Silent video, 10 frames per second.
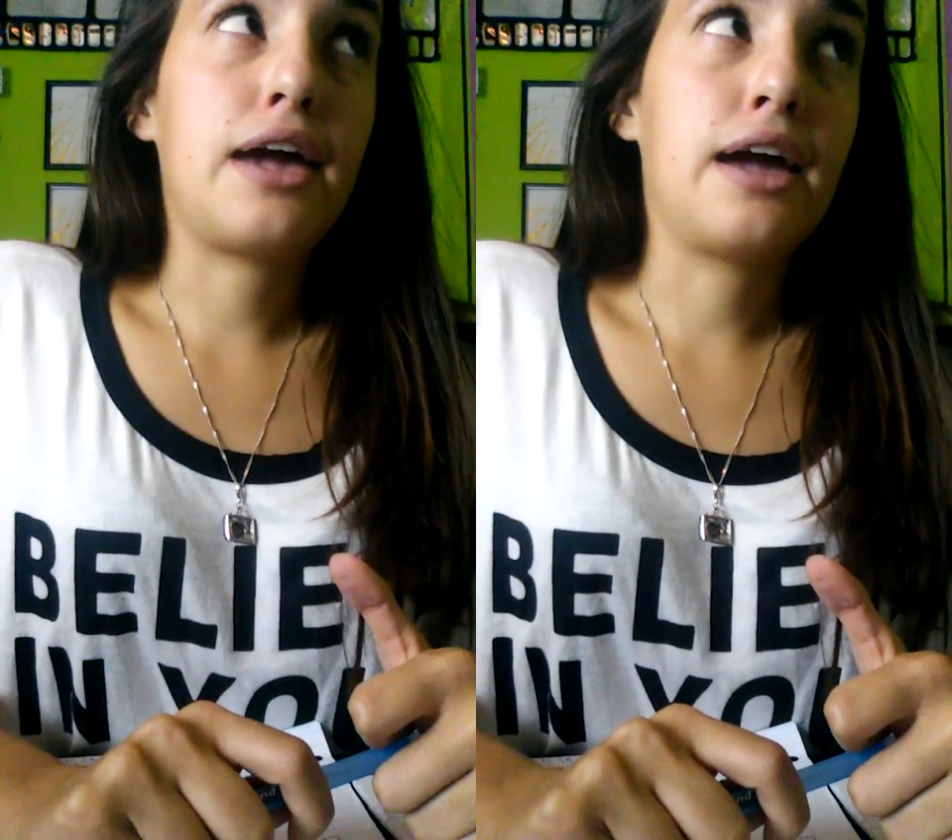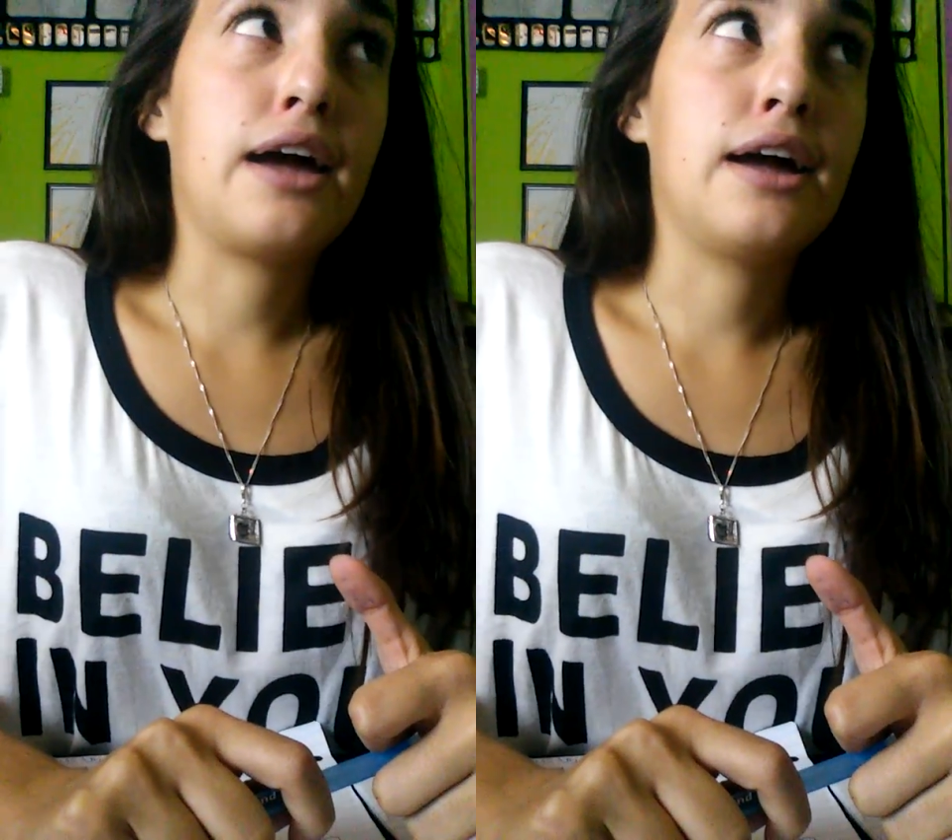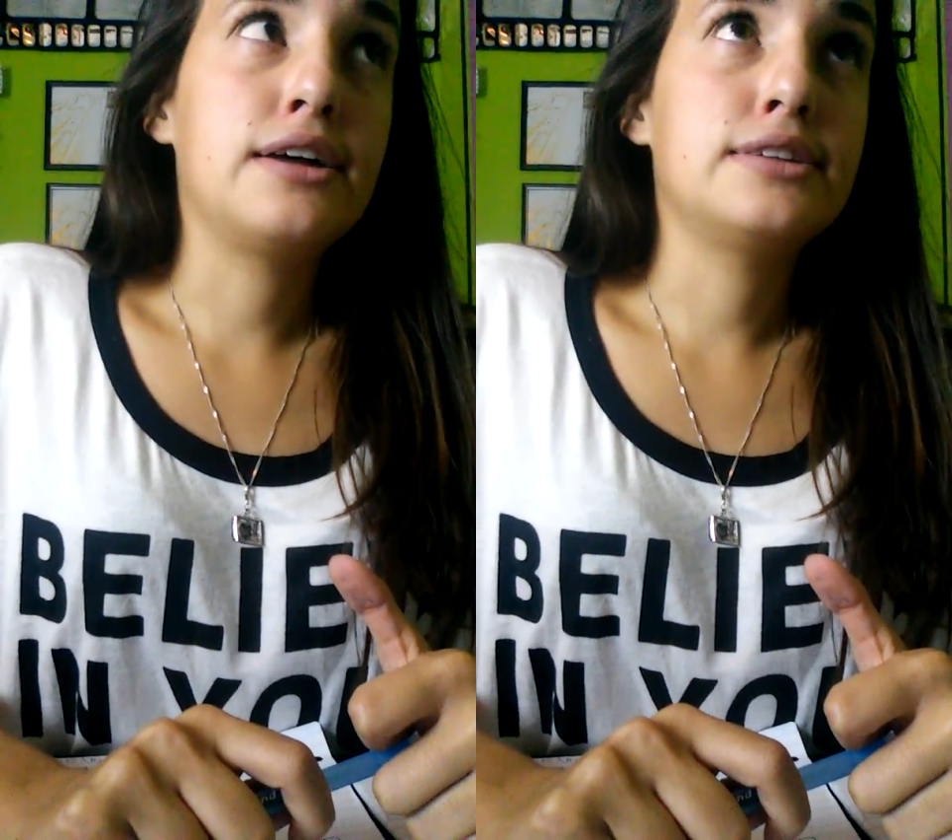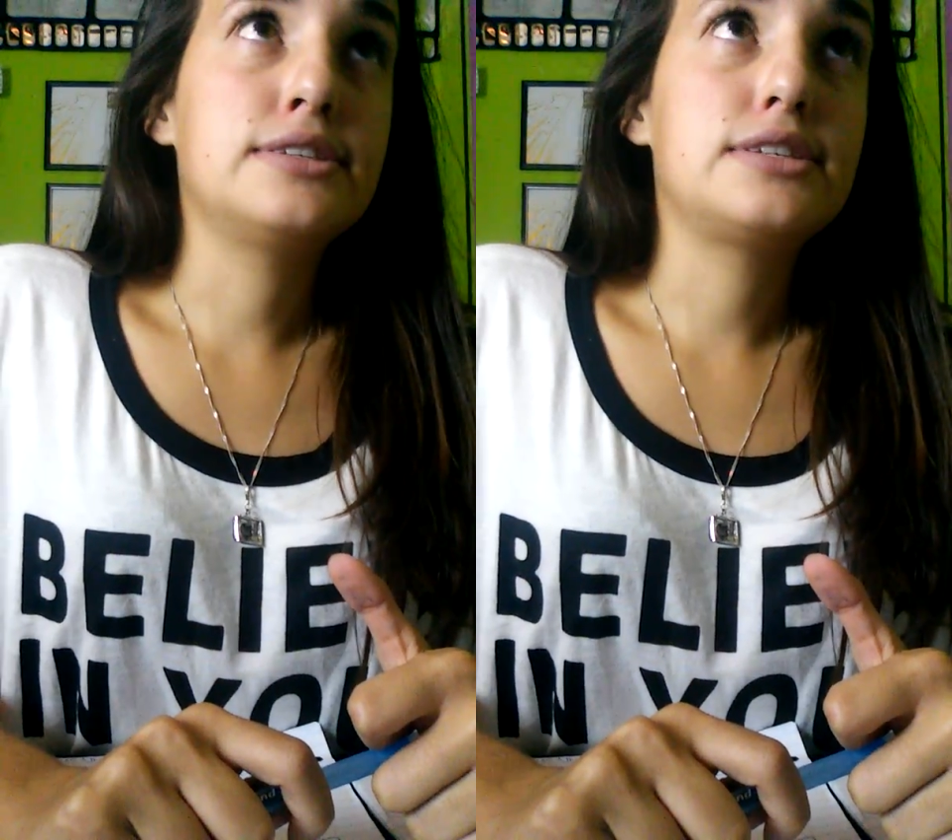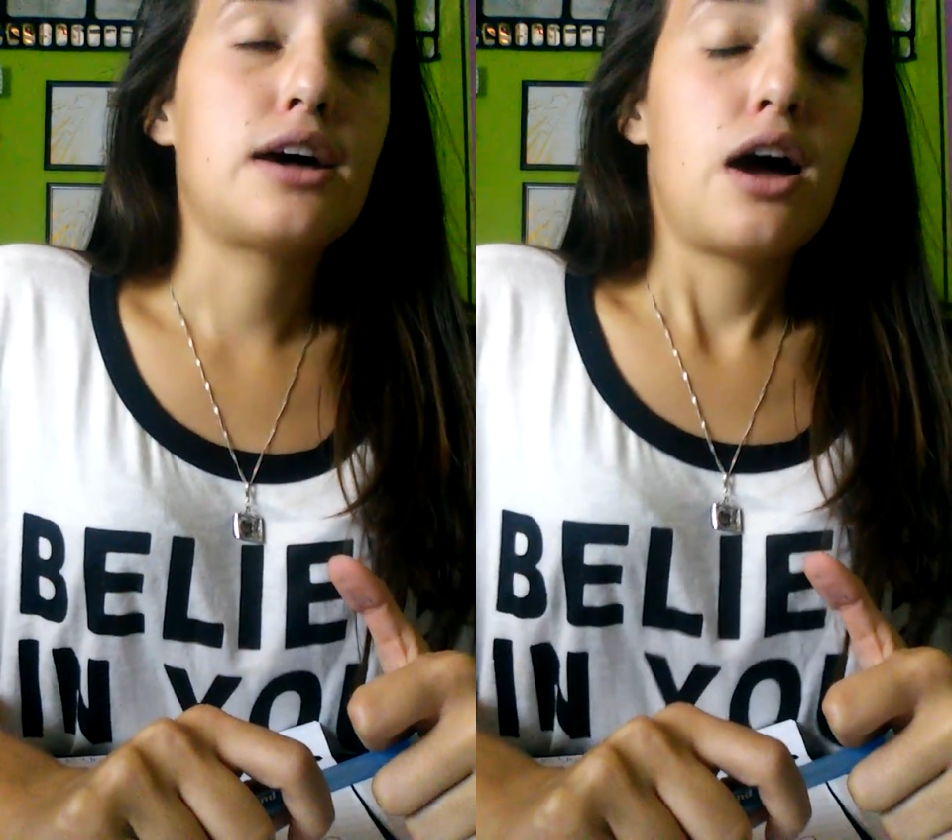
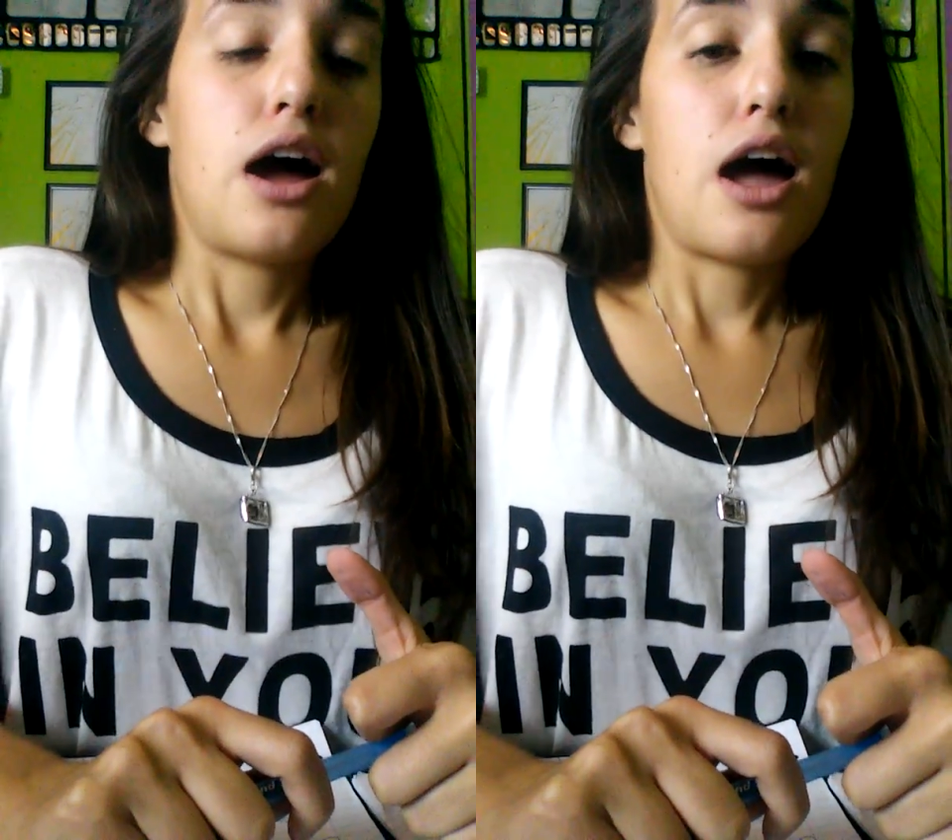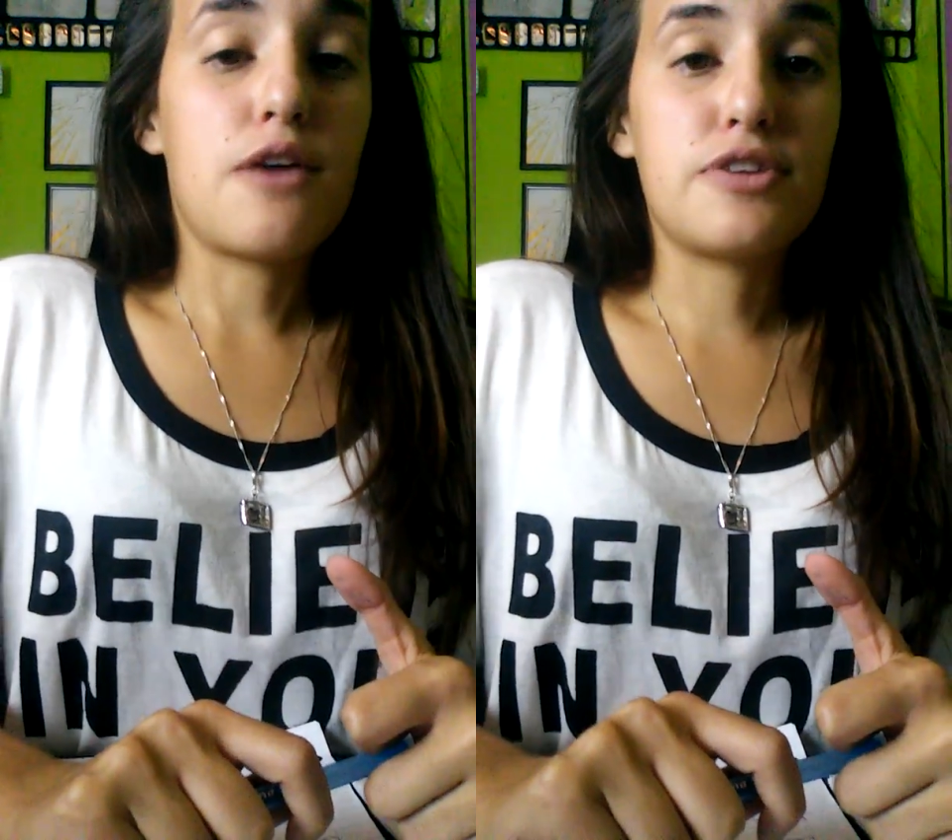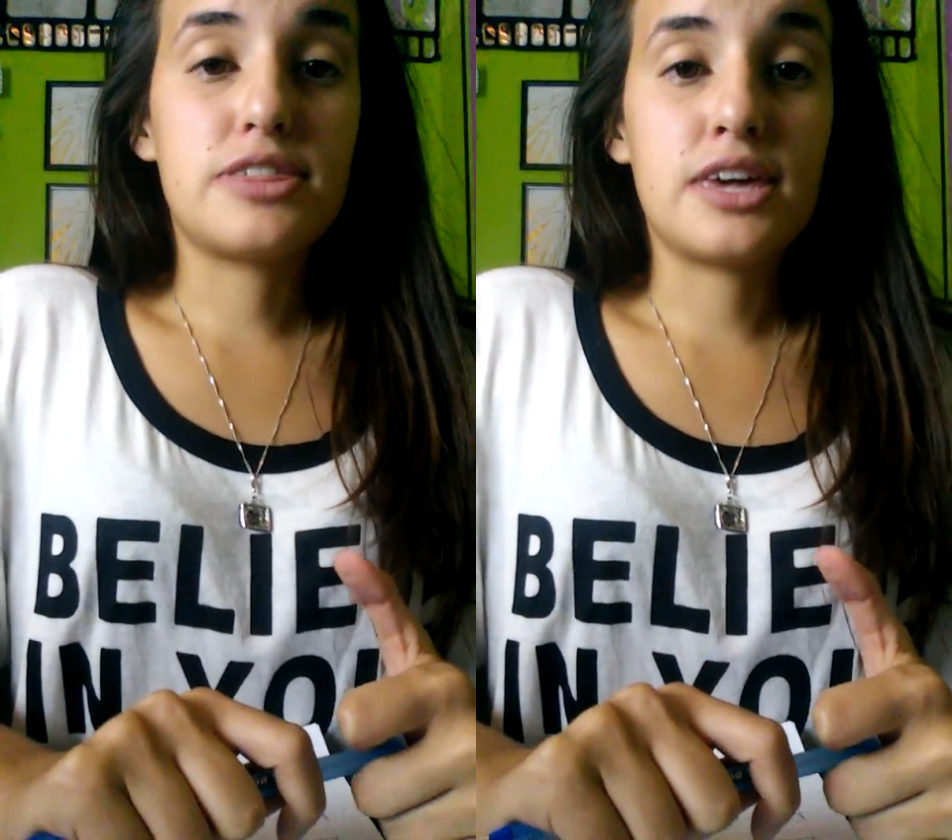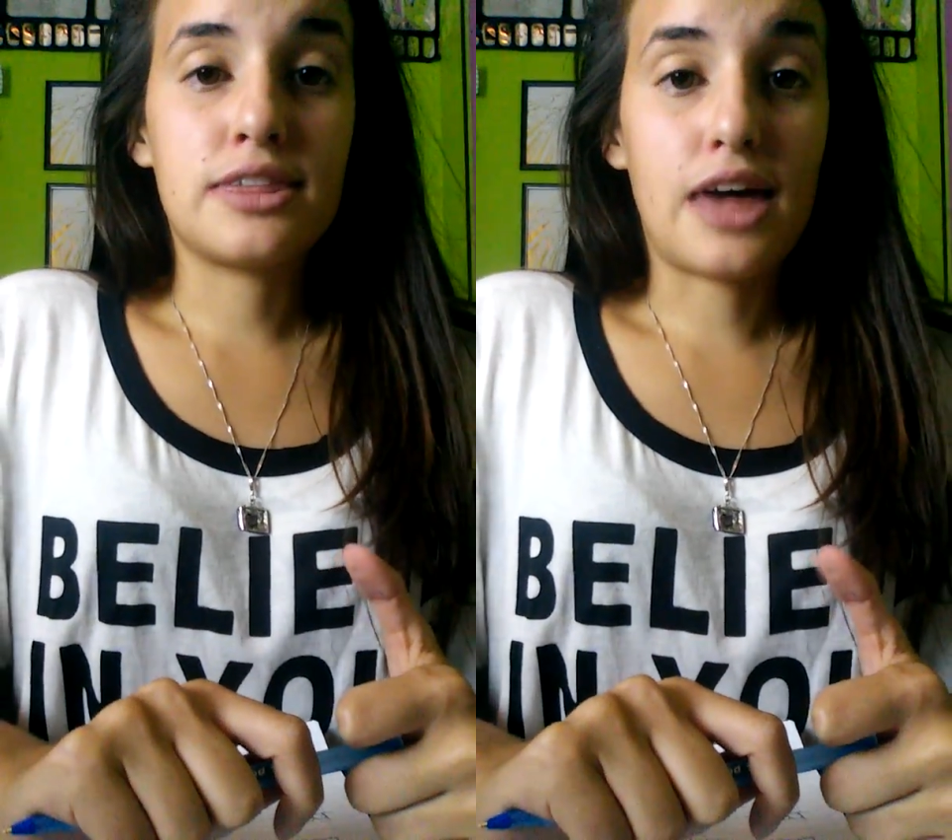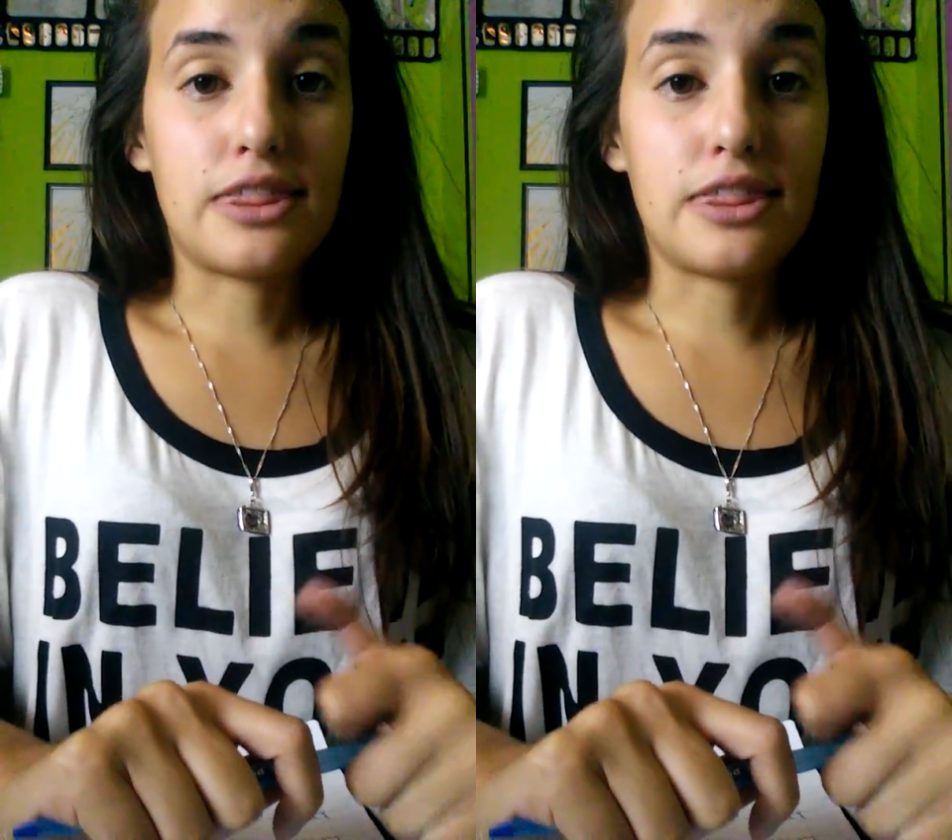and everything